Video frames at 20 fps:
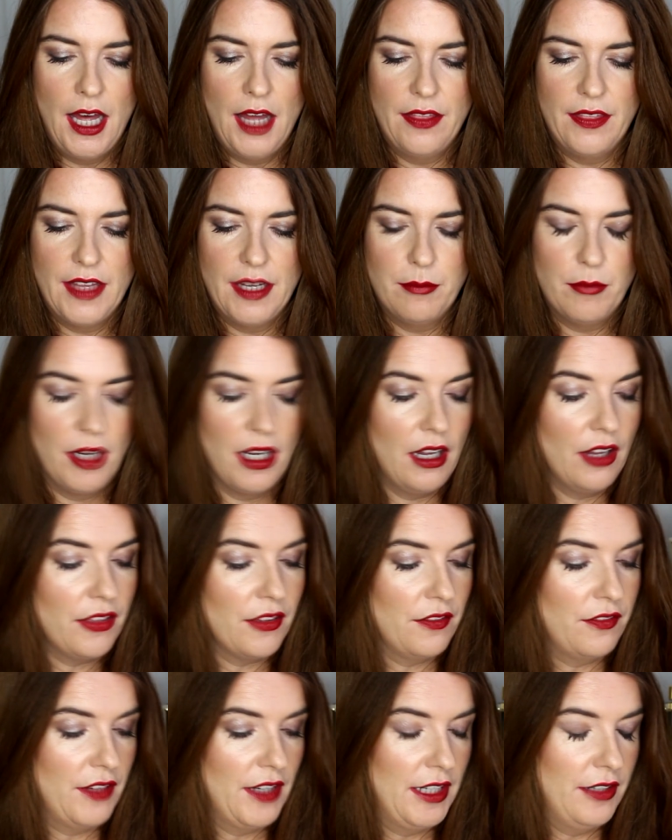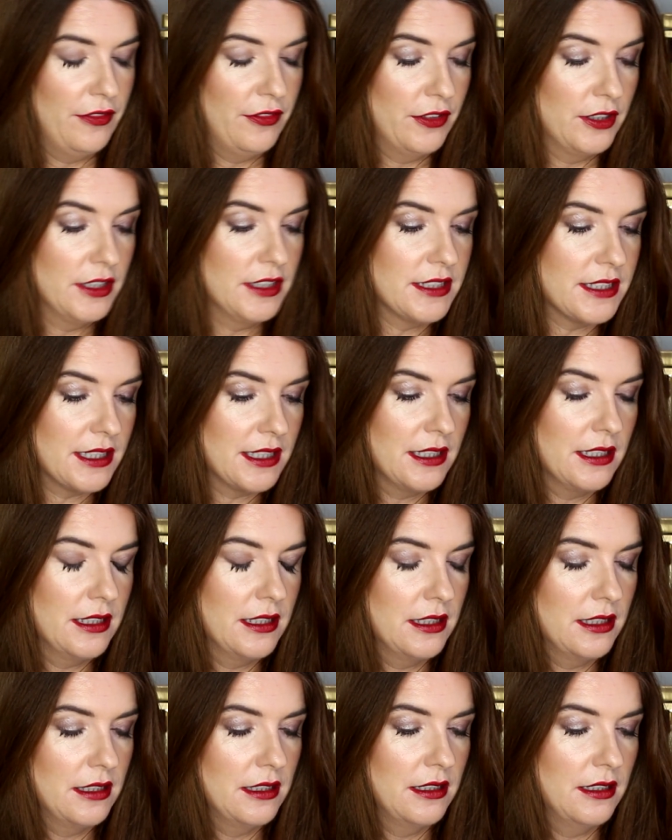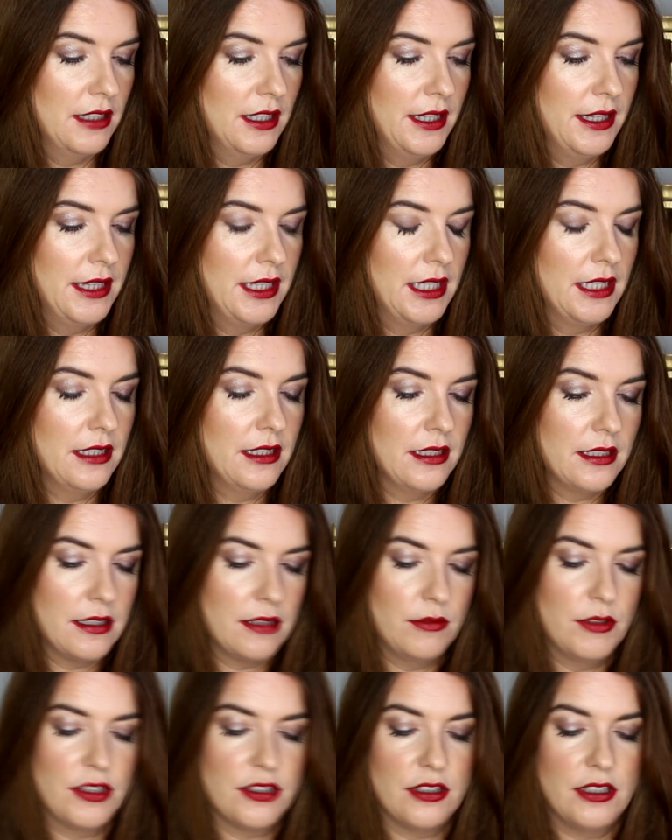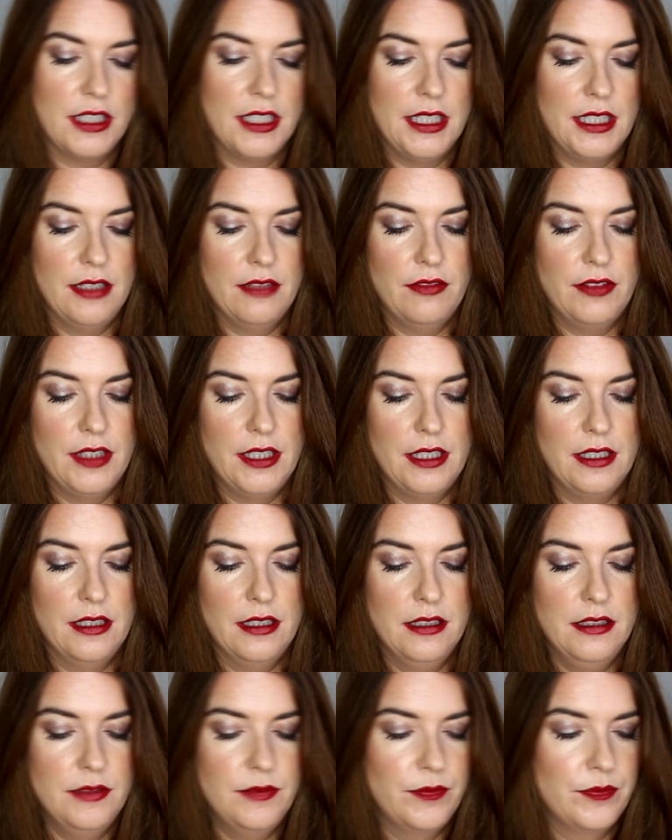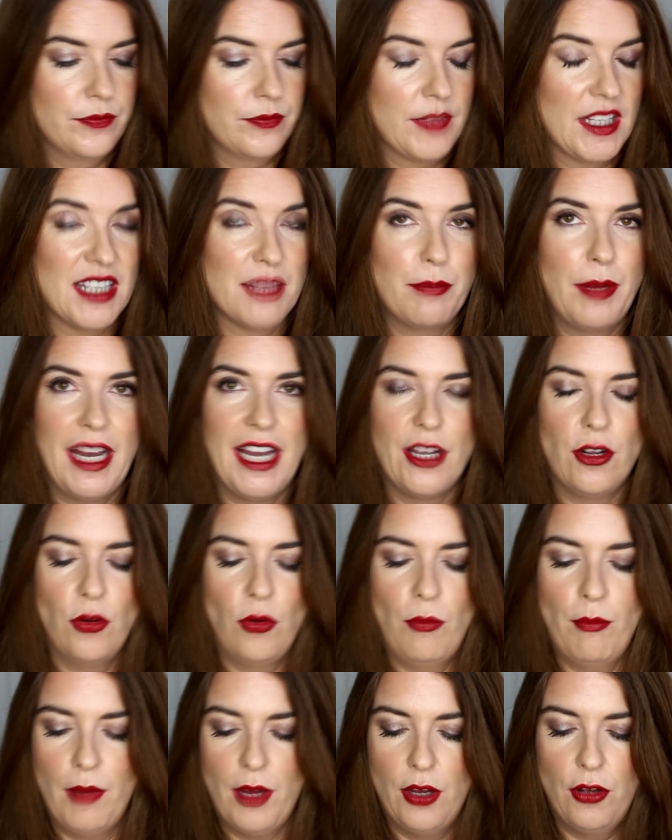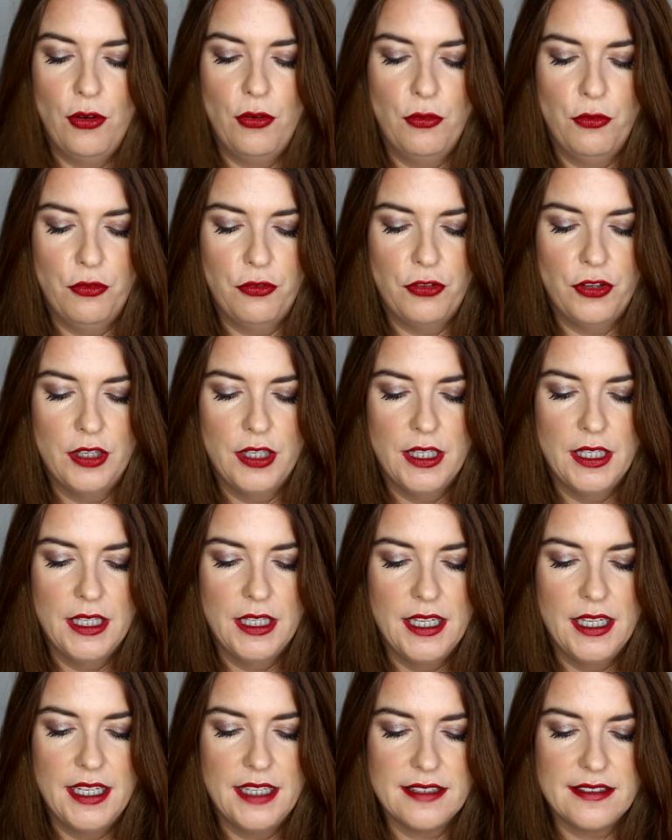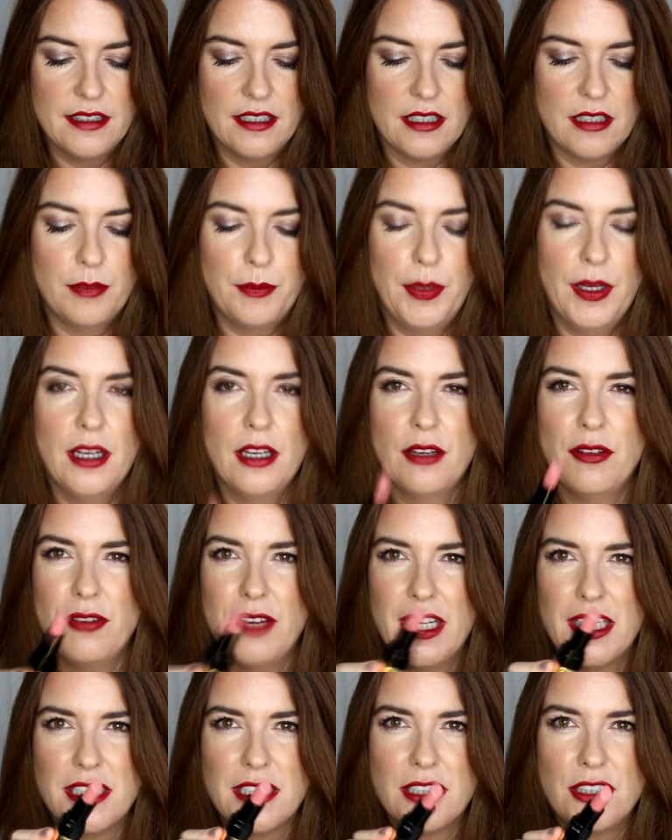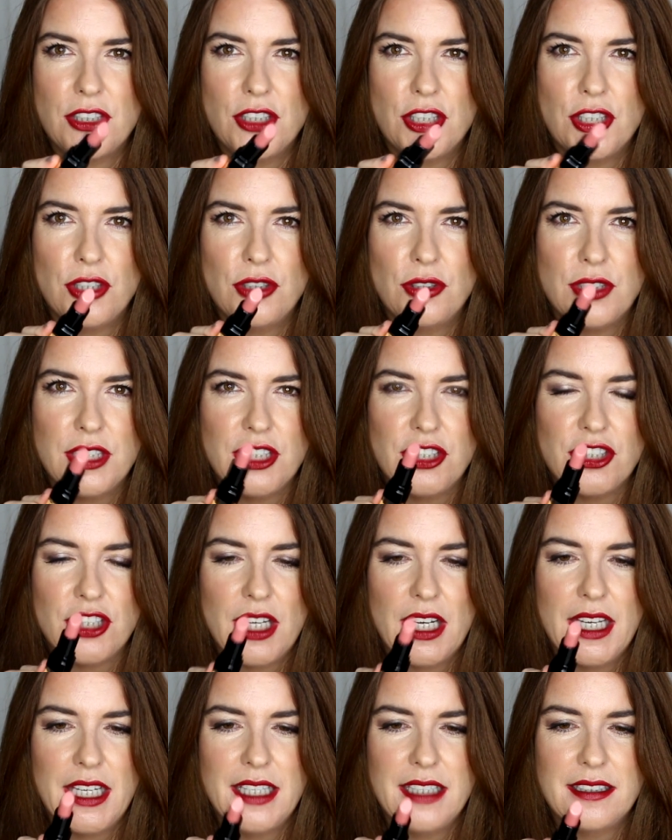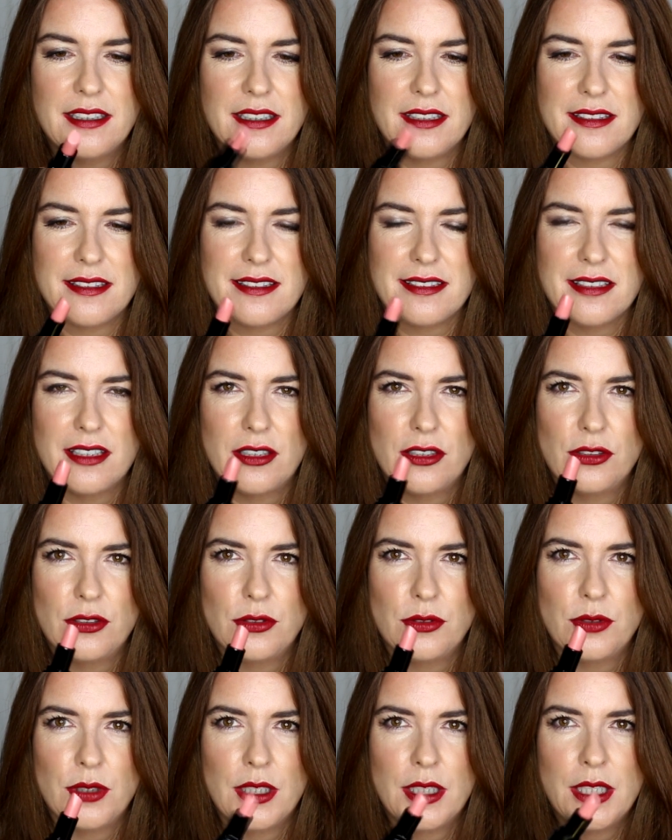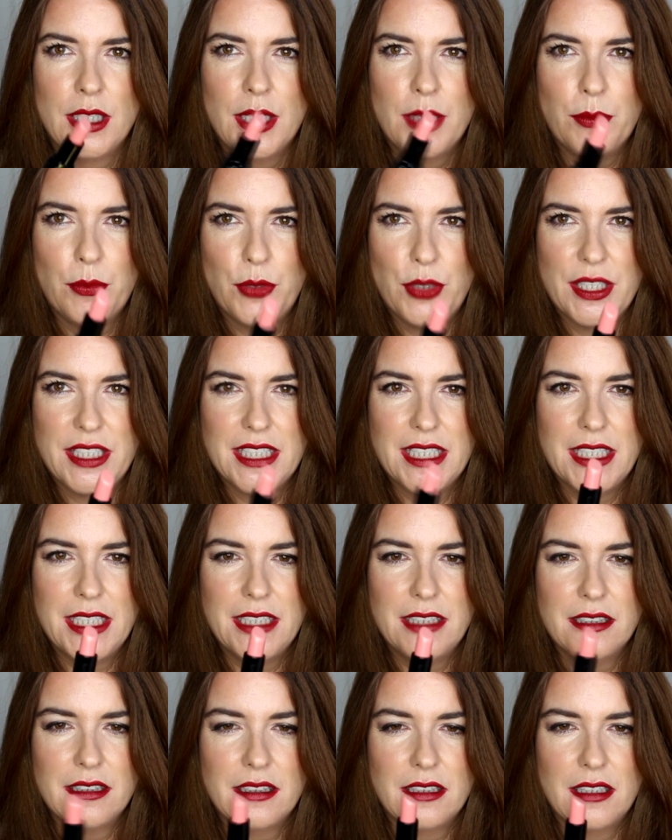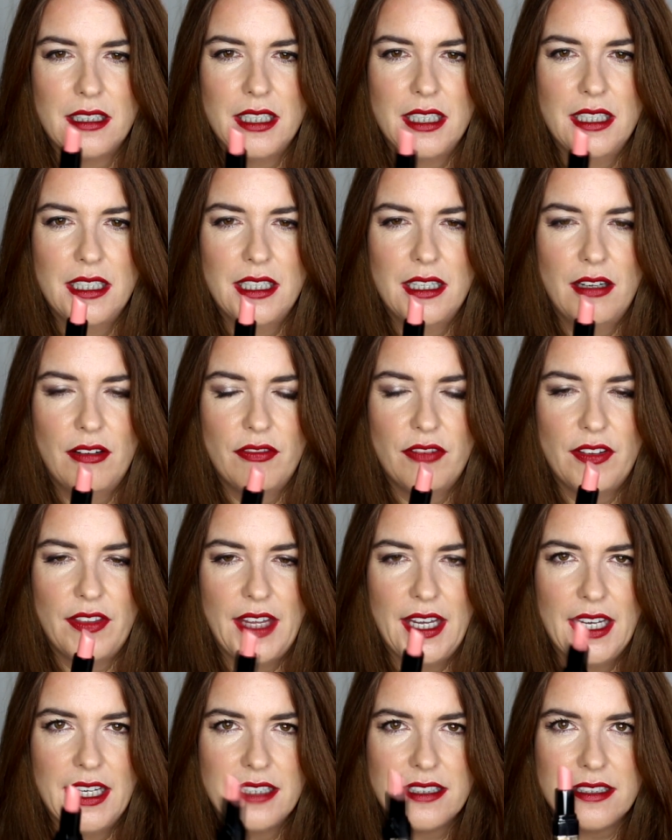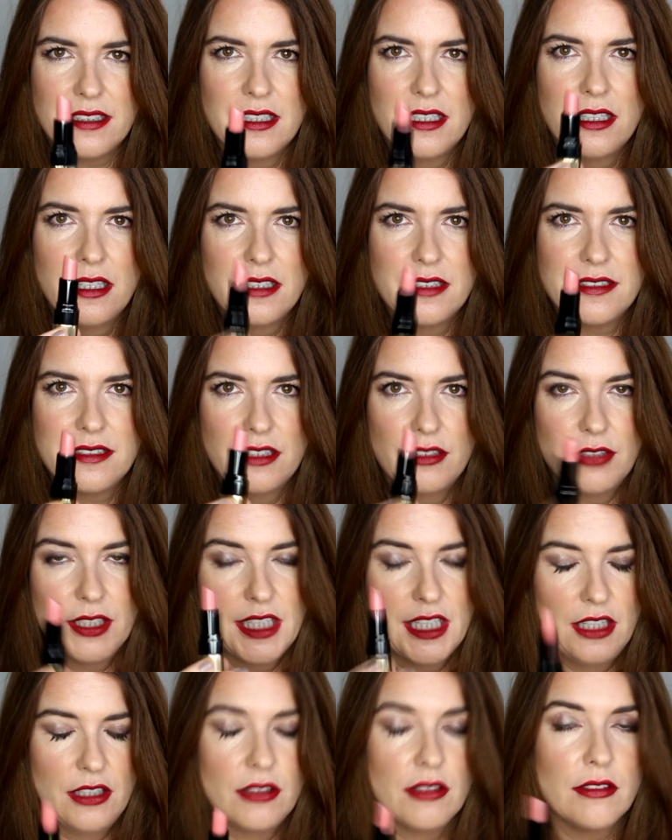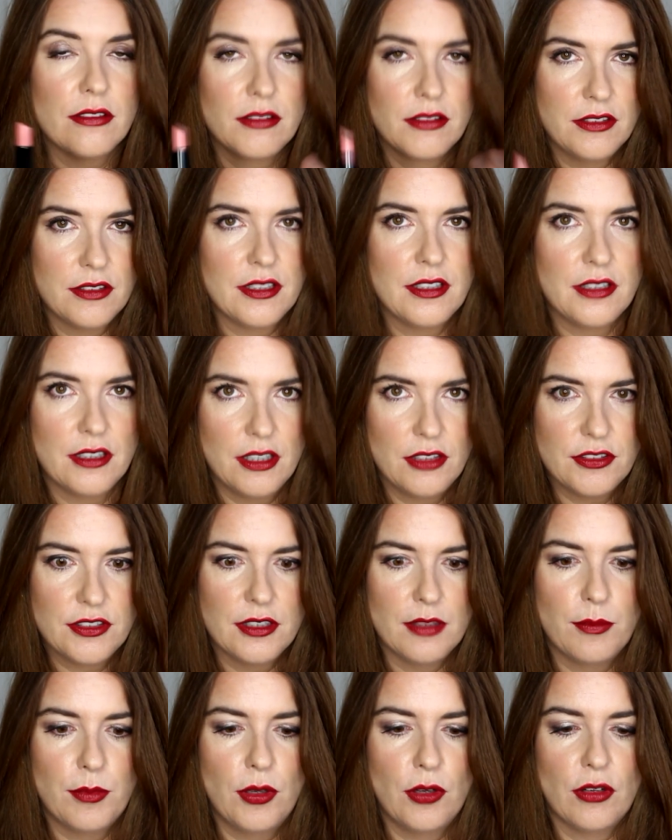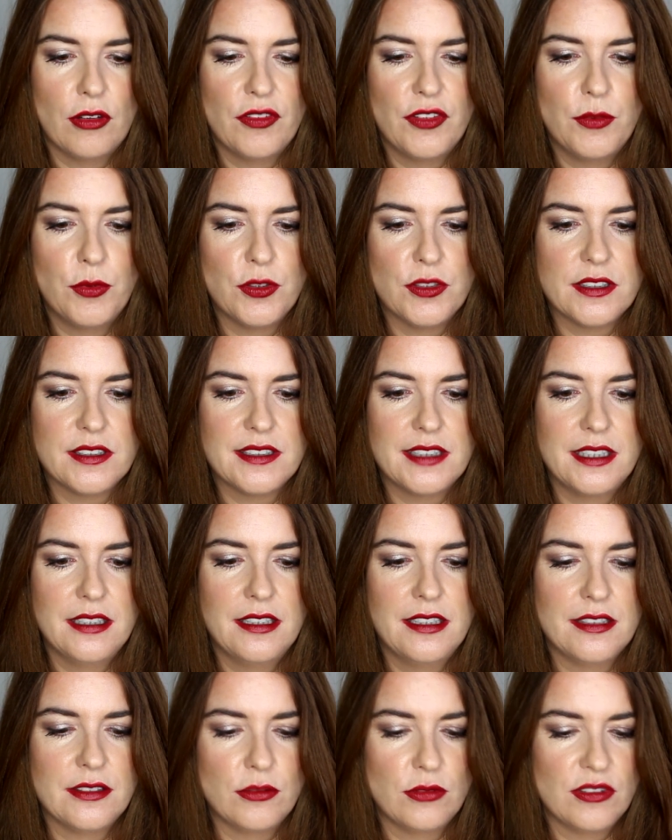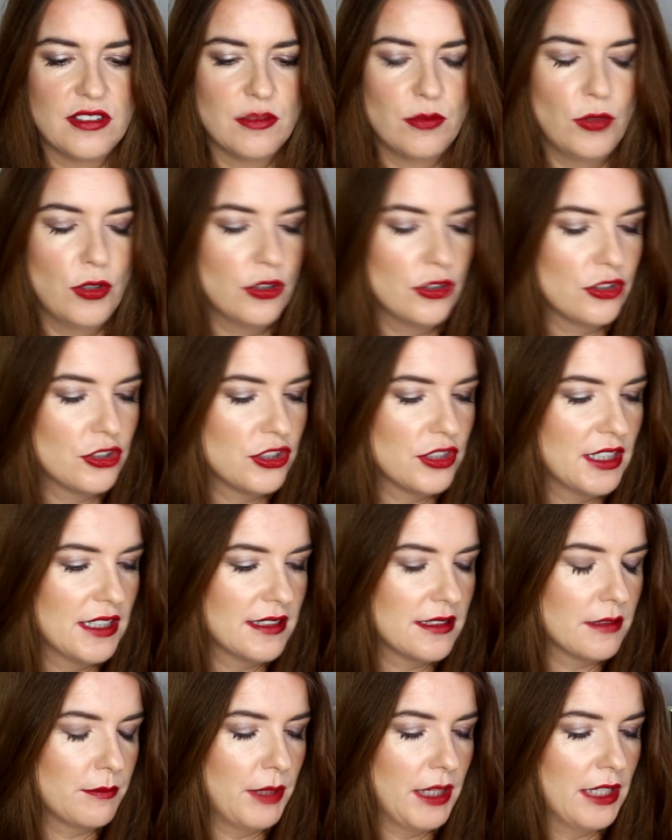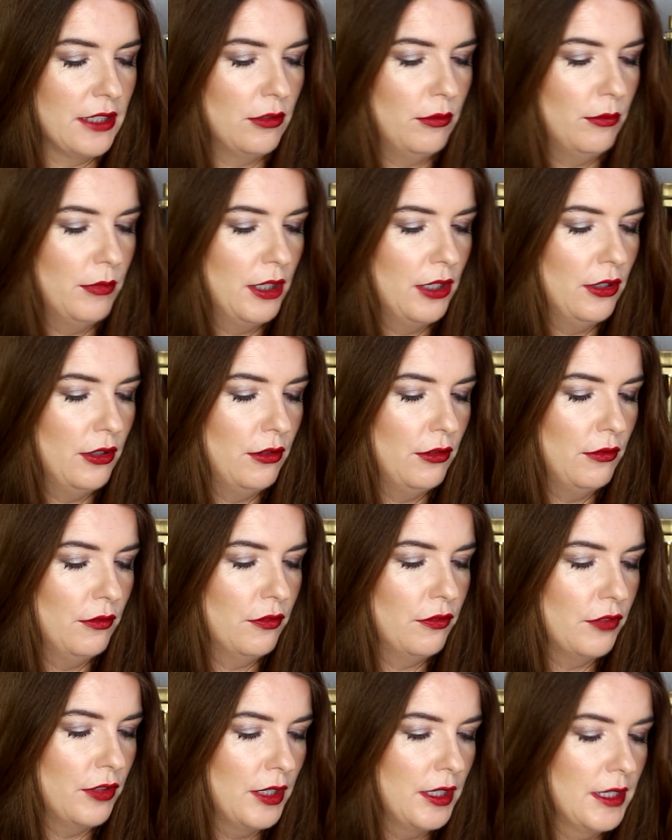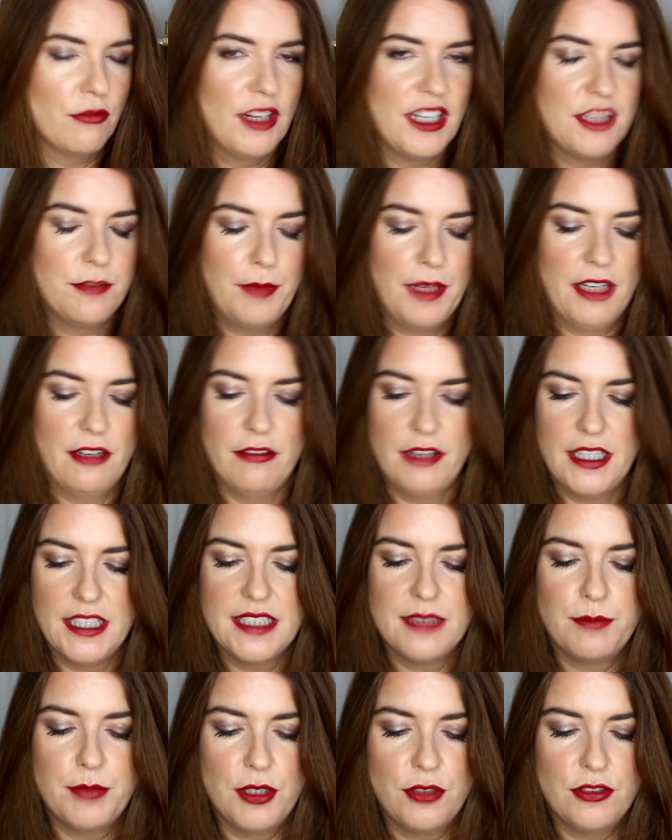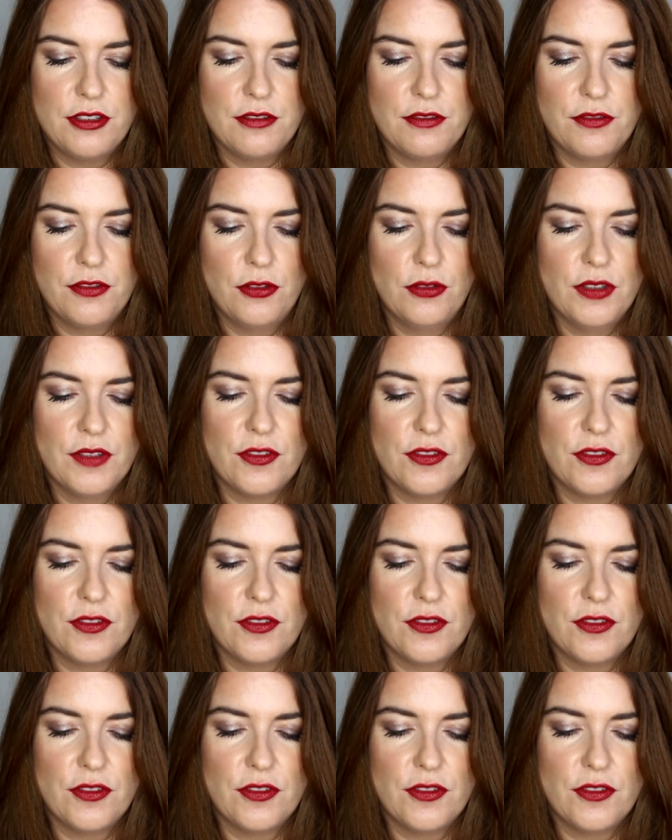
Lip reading: And then my other favourite, I think, which I have here, is Pale Mauve. It's like a perfect nudie shade. It's so pretty. I love that. So again, you can go to the blog if you want to see these all swatched. That's Pale Mauve. Red Berries, beautiful.